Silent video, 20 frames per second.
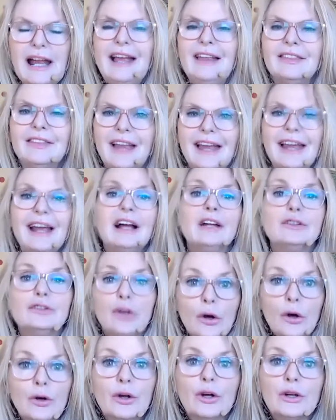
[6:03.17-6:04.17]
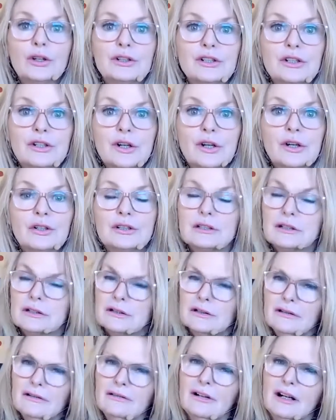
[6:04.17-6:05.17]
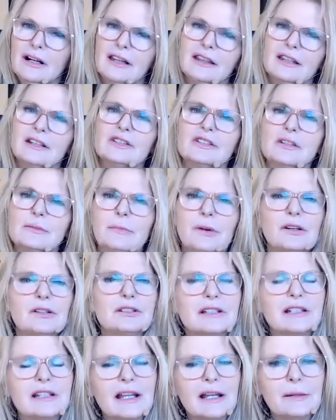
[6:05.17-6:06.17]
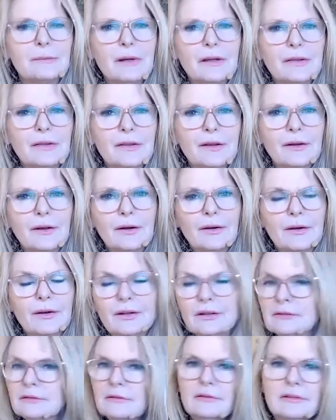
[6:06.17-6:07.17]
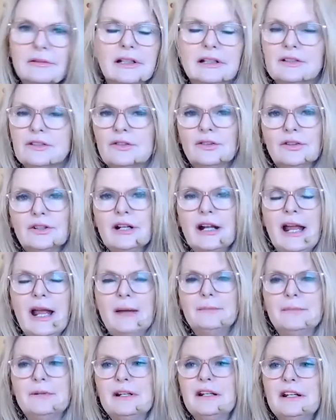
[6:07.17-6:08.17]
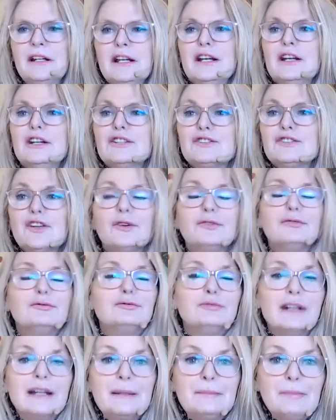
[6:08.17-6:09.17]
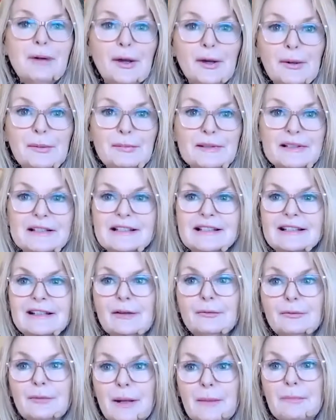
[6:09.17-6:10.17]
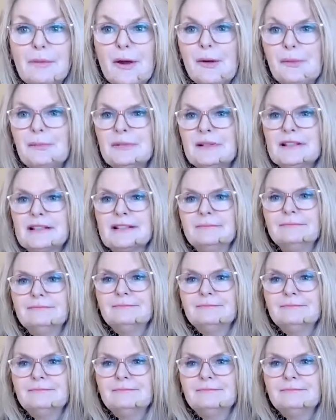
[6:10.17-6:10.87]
They are not going to notice, oh, I think she posted that a month ago. That's not going to happen. So repurpose, repurpose.